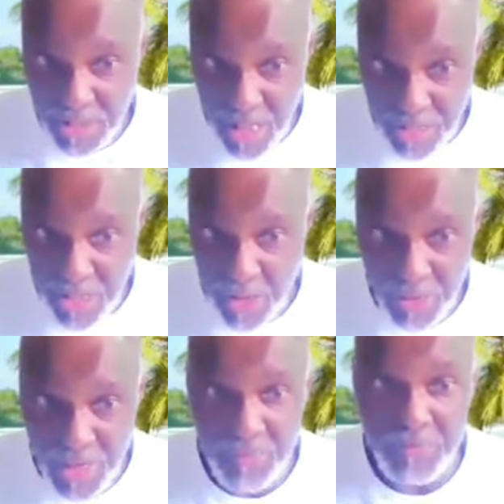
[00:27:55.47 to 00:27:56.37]
Literally
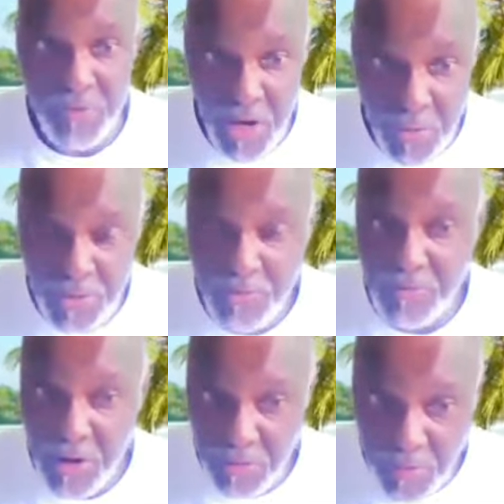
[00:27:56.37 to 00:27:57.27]
starts to go down
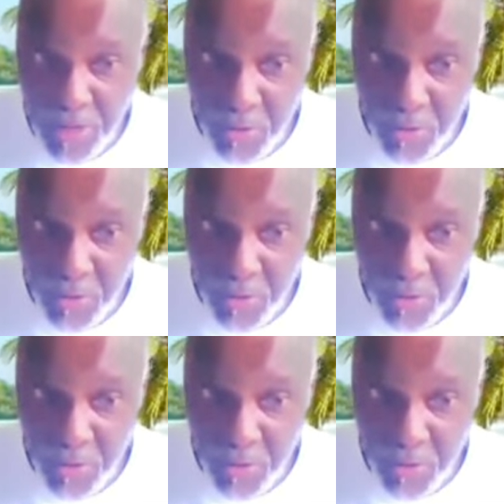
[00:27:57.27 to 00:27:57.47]
very,